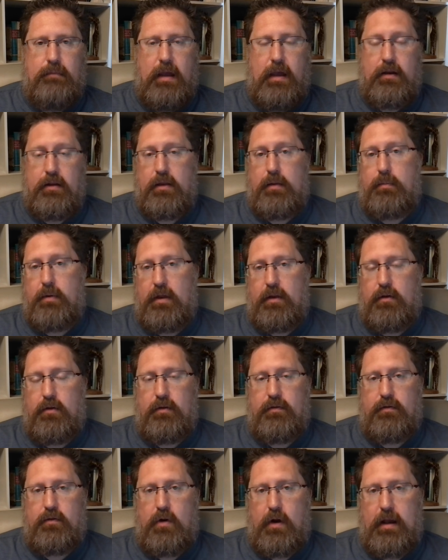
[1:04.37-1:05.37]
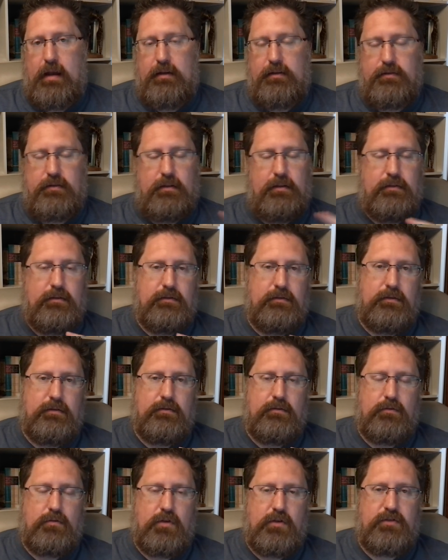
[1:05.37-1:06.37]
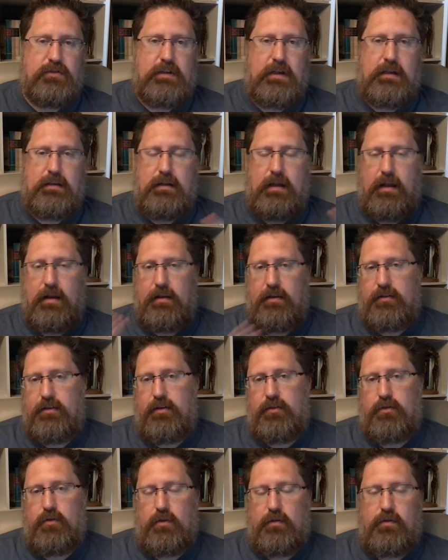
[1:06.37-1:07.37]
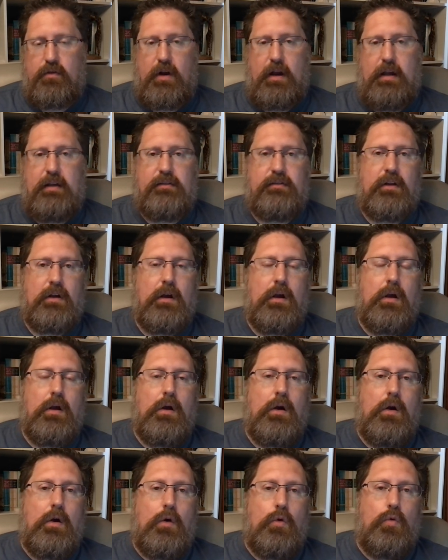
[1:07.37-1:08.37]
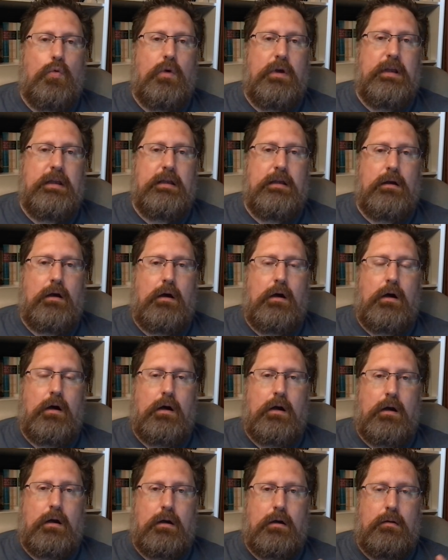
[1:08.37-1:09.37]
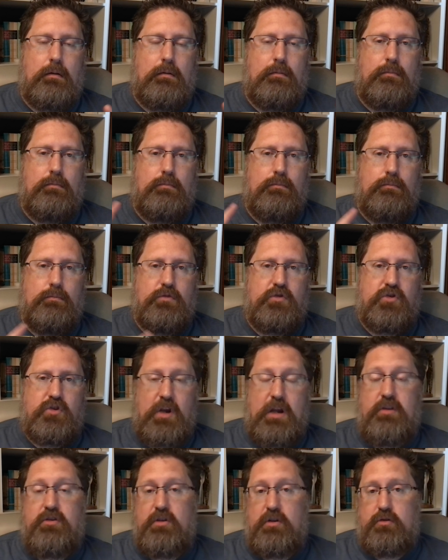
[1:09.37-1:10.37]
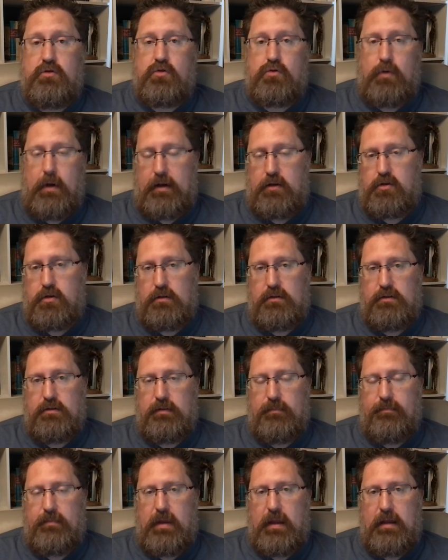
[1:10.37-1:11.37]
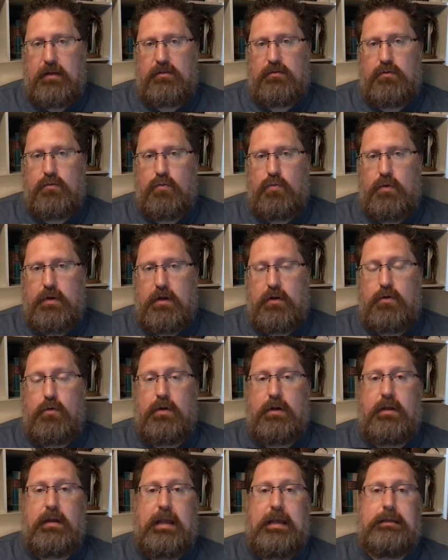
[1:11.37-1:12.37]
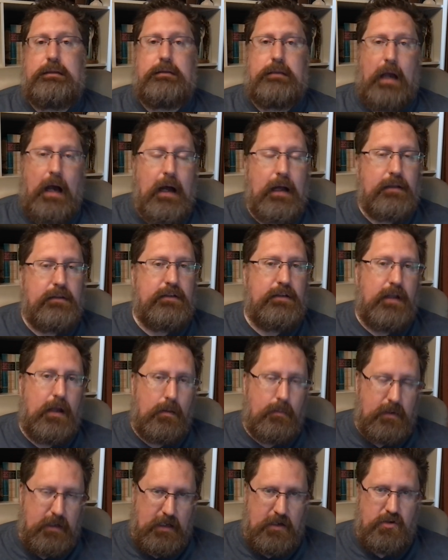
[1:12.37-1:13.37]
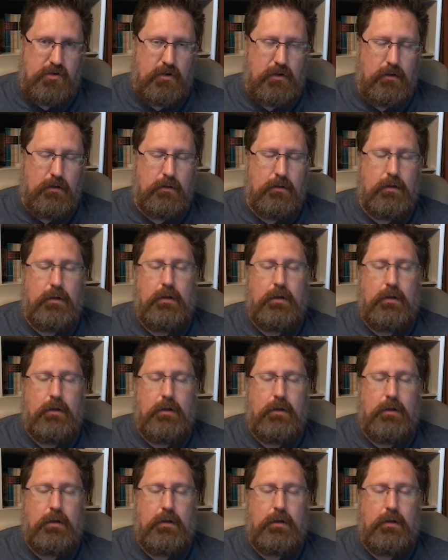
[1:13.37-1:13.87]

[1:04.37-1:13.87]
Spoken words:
head of the Brotherhood of Christ and Christine, the head of the Sisterhood of Christ, we are changing directions and we are doing a non-denominational